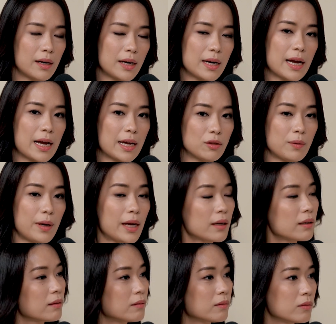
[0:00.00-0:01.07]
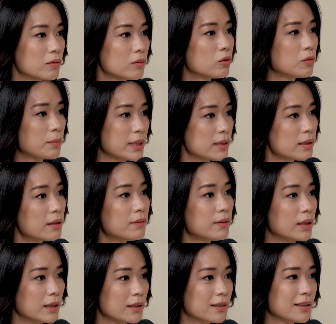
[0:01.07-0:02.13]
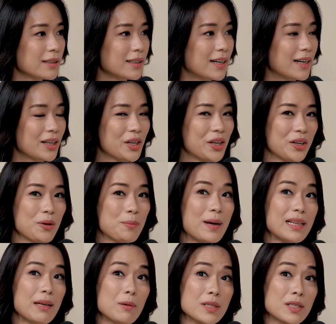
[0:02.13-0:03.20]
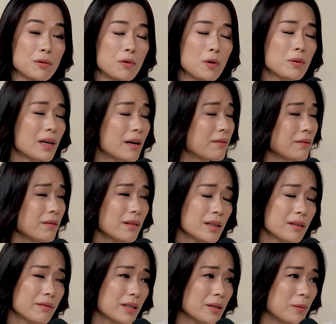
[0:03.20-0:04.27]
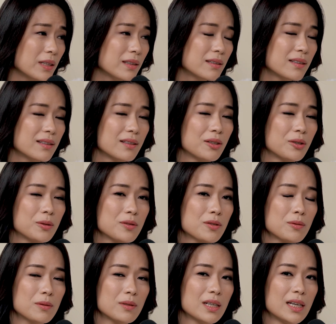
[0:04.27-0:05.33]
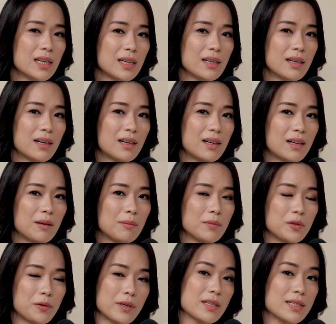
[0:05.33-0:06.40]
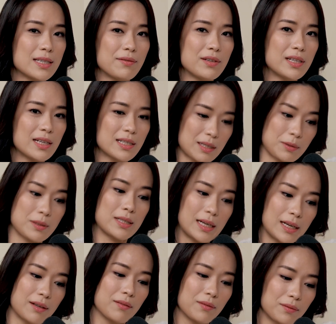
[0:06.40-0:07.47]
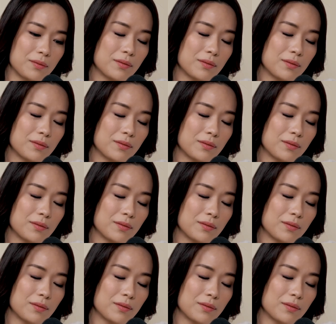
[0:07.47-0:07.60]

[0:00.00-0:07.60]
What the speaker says: And then I had to act to myself. Yeah, but that was the role that I really, really wanted, So during the 7 days, I was like,